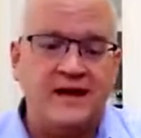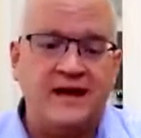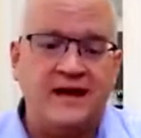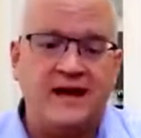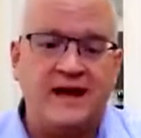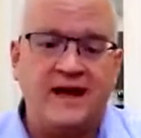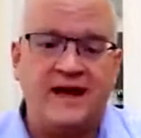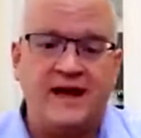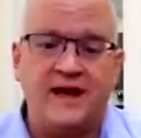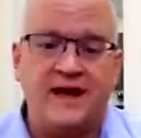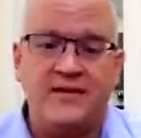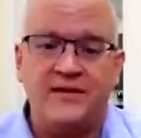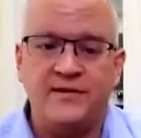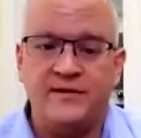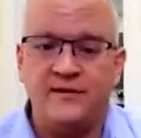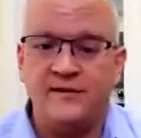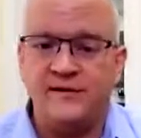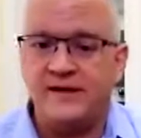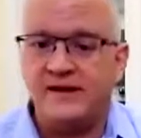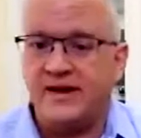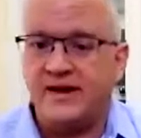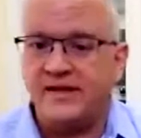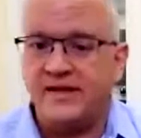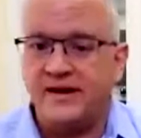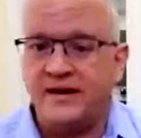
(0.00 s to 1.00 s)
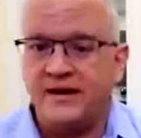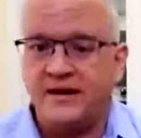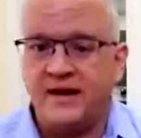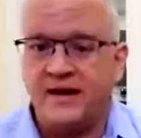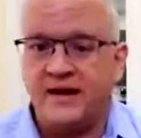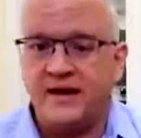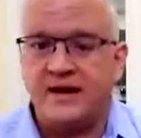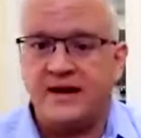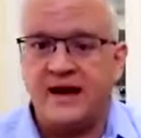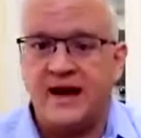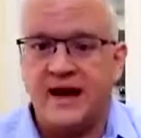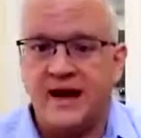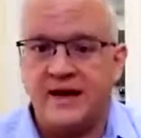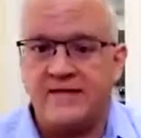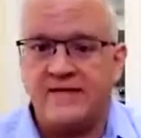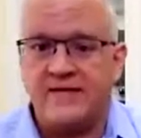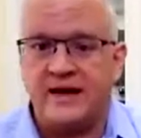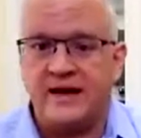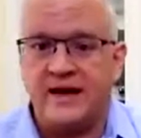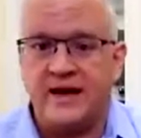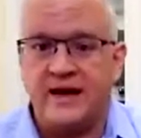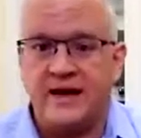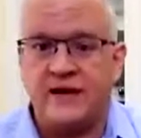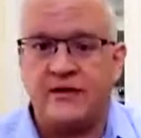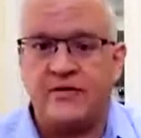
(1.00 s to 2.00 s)
And there's nothing like
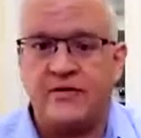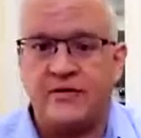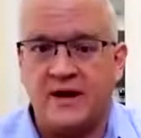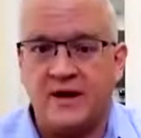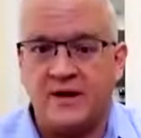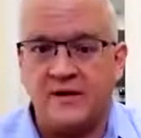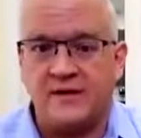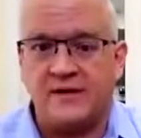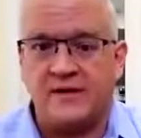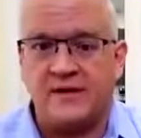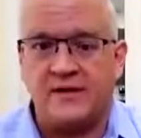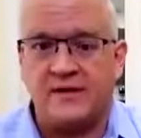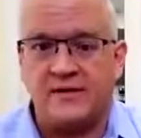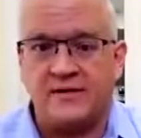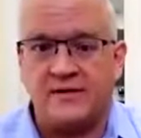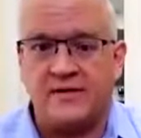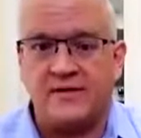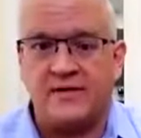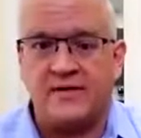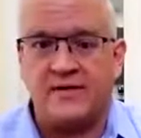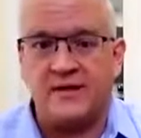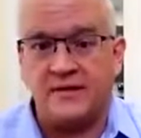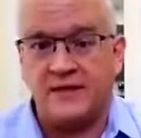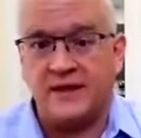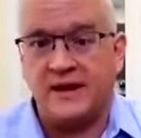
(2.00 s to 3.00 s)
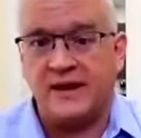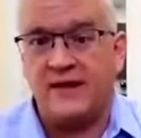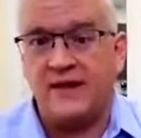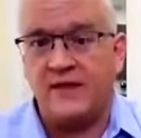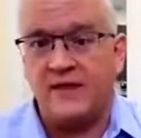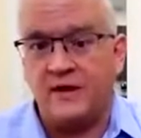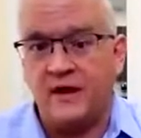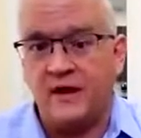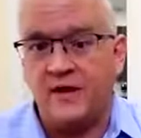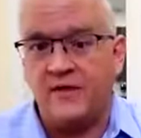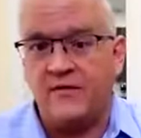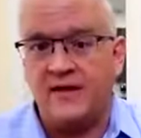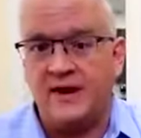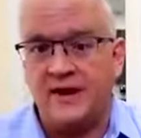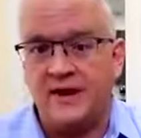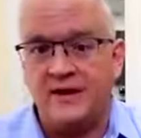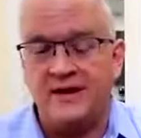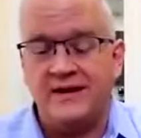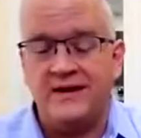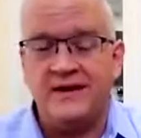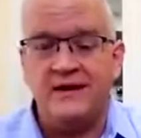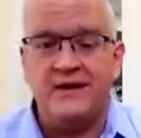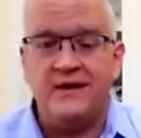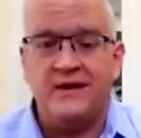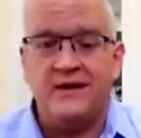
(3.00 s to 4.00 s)
having a crisis or something like COVID
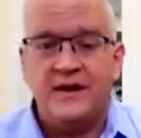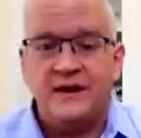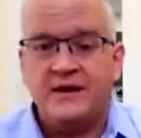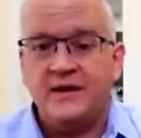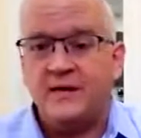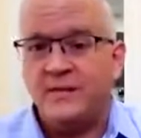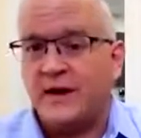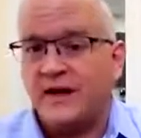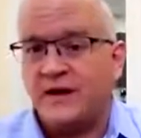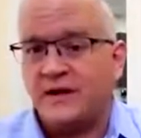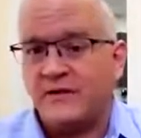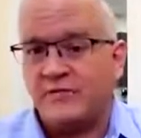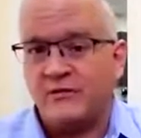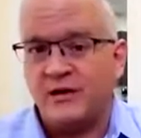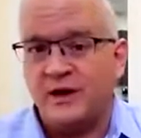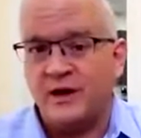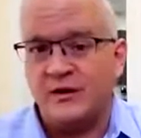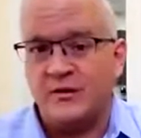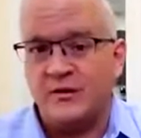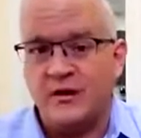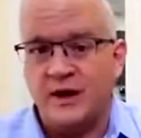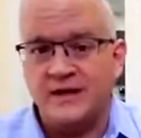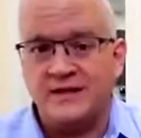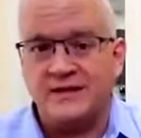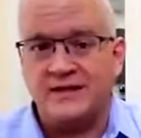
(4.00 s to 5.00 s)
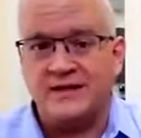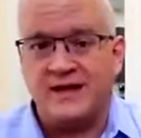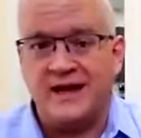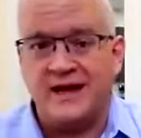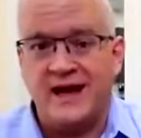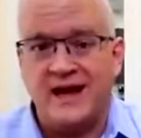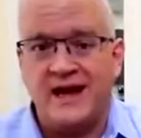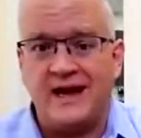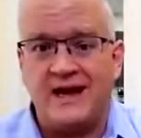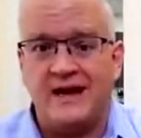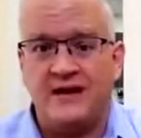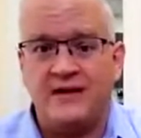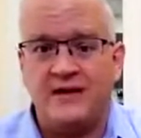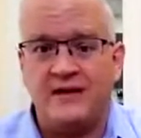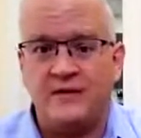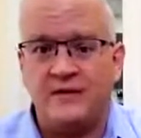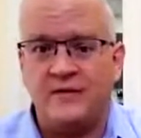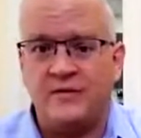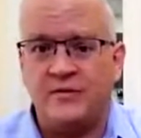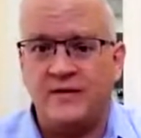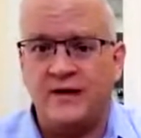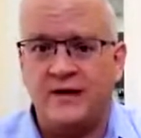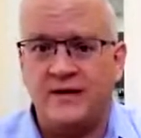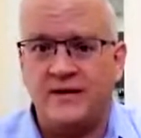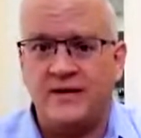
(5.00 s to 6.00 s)
to make us really question, hey,
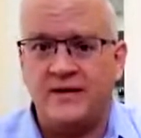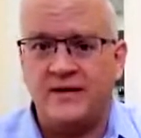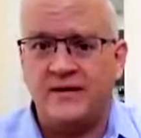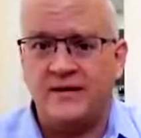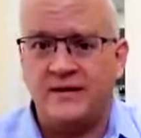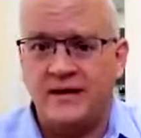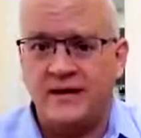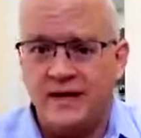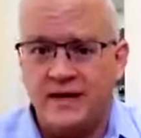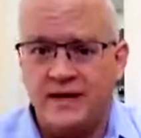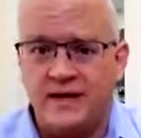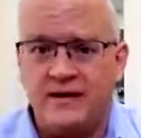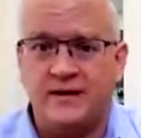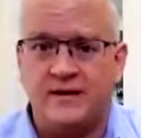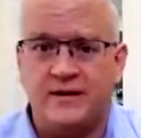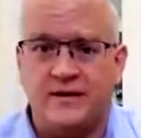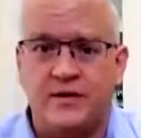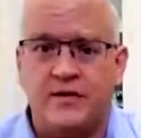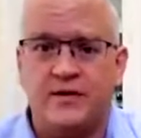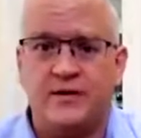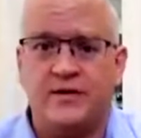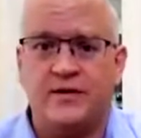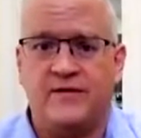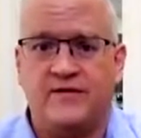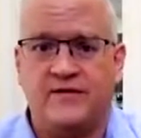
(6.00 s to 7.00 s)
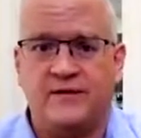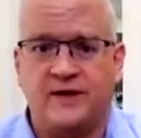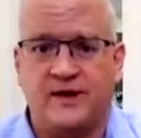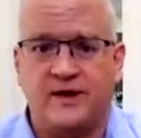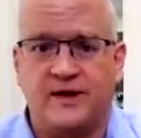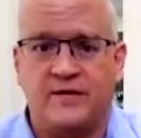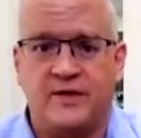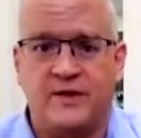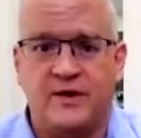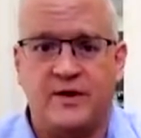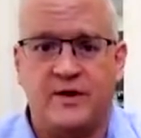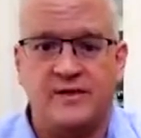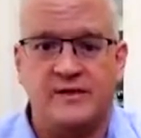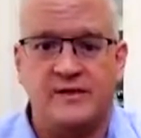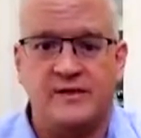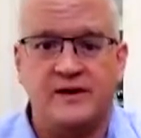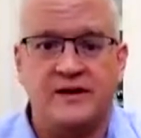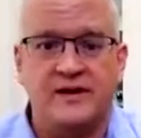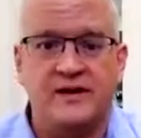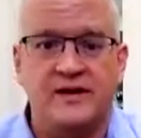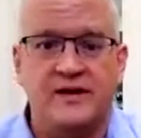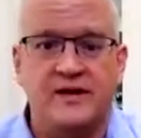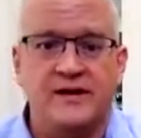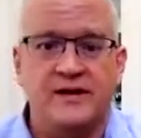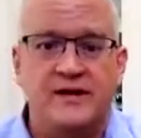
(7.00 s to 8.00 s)
do we need to go do everything in person?
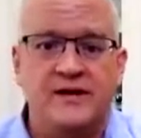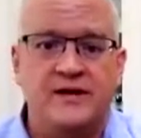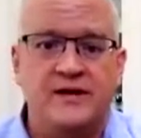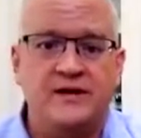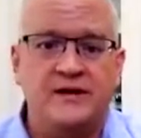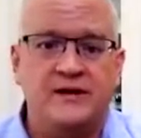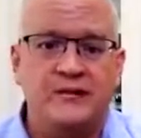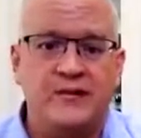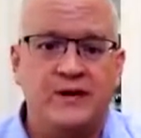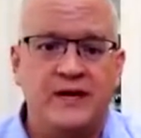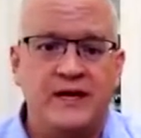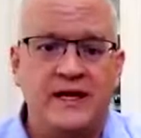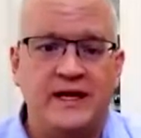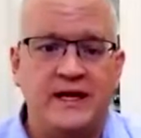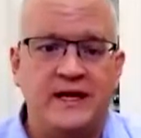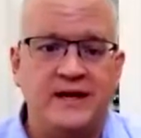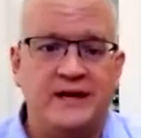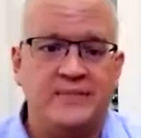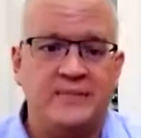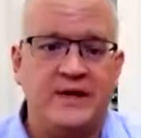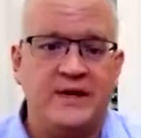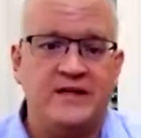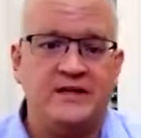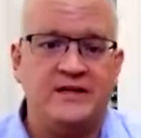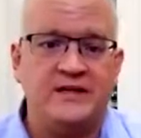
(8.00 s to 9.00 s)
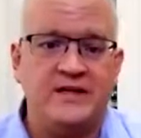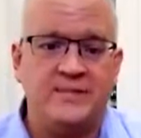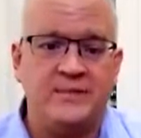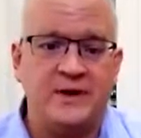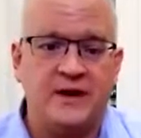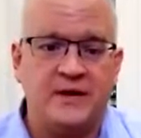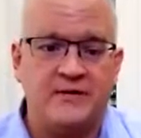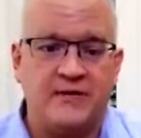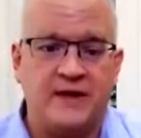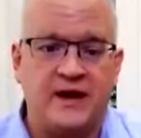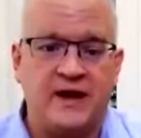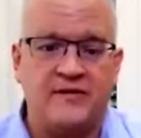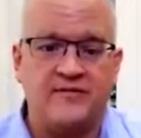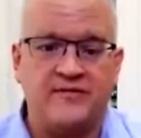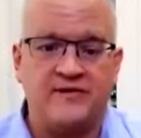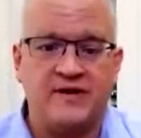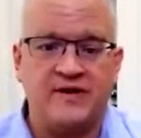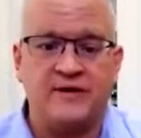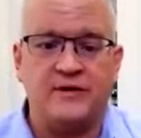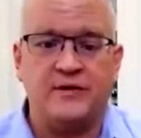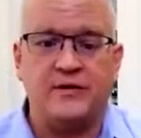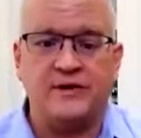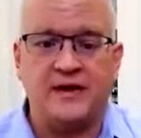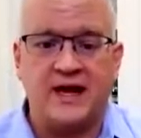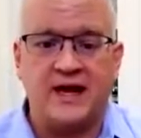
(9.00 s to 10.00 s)
Do we need to be shipping around
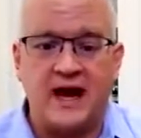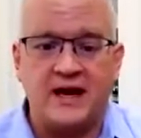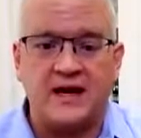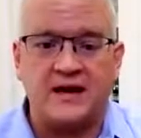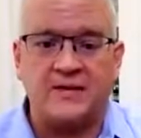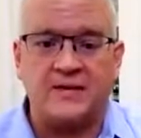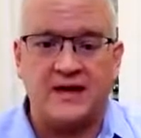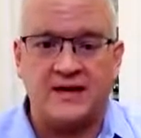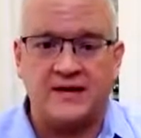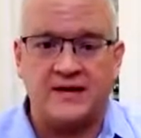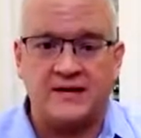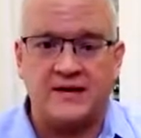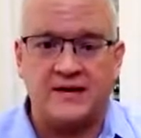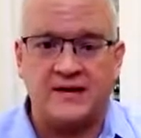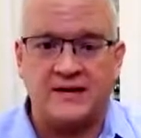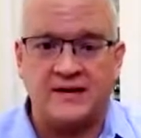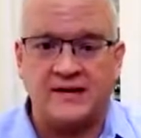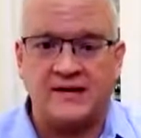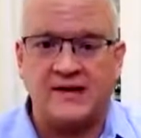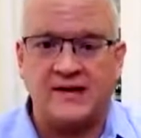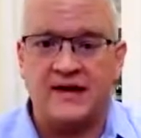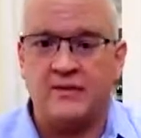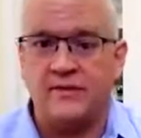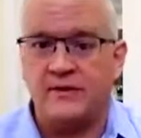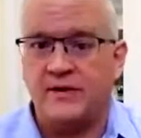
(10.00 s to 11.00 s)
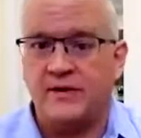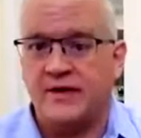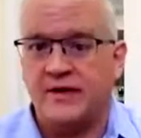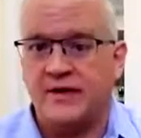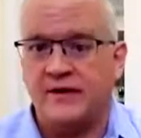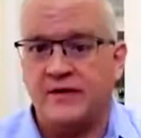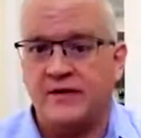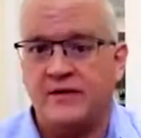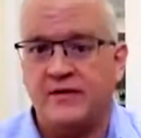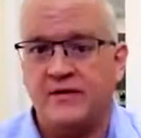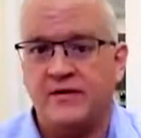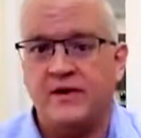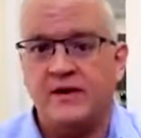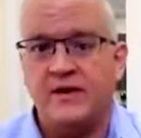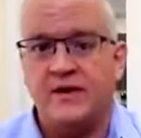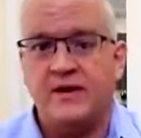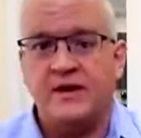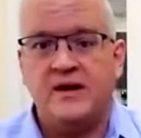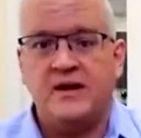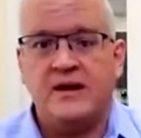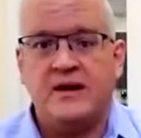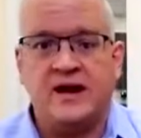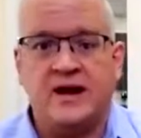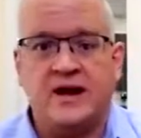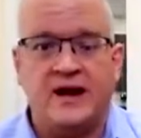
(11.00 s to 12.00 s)
physical documents to the extent we do?
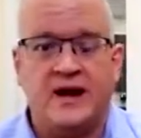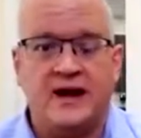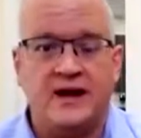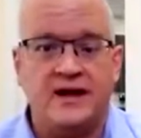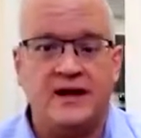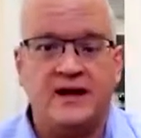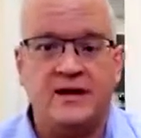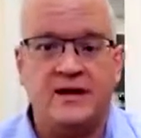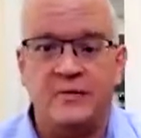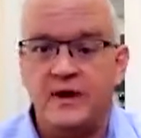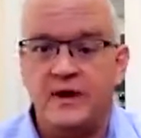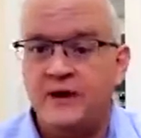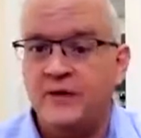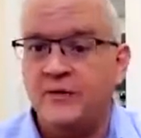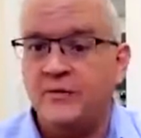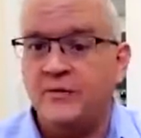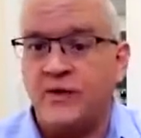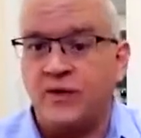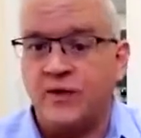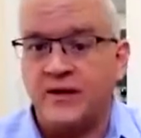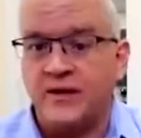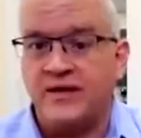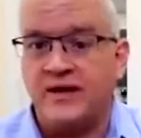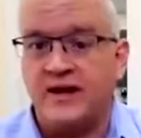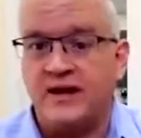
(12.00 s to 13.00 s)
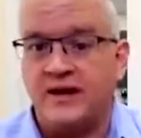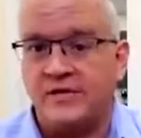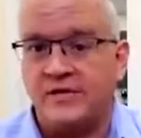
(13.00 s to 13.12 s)
Can we do more things